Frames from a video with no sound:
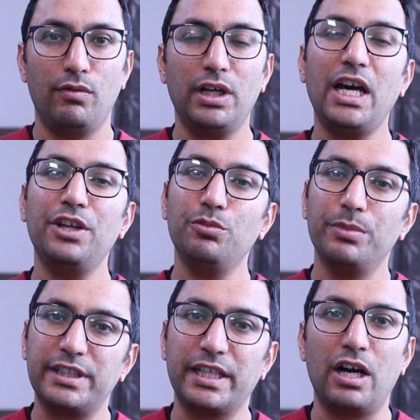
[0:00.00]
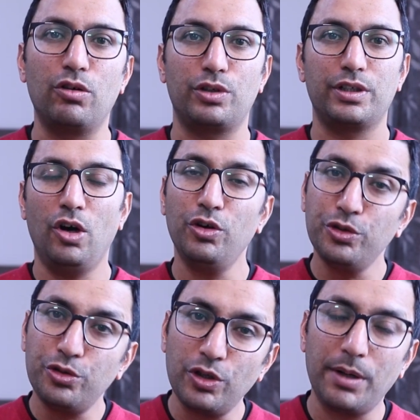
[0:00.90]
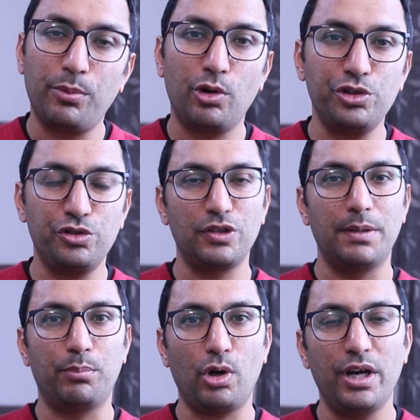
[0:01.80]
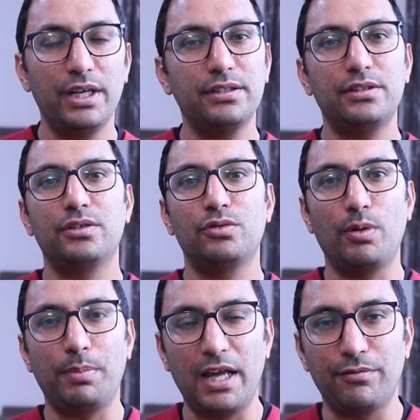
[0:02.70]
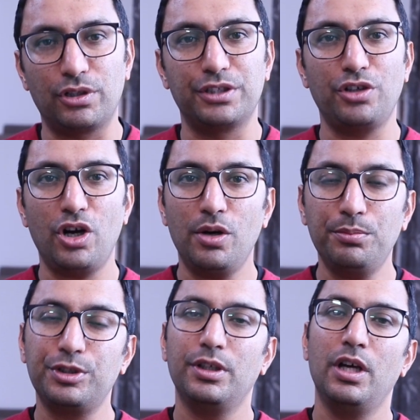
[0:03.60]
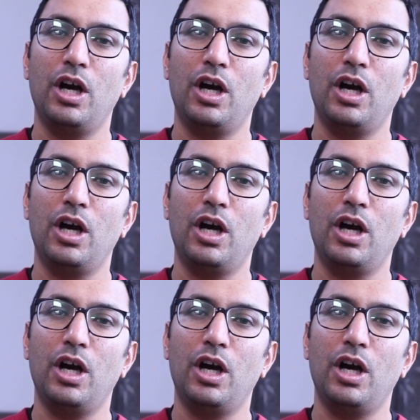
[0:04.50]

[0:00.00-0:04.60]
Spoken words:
What are you missing out? How you should approach the employers to apply for the jobs?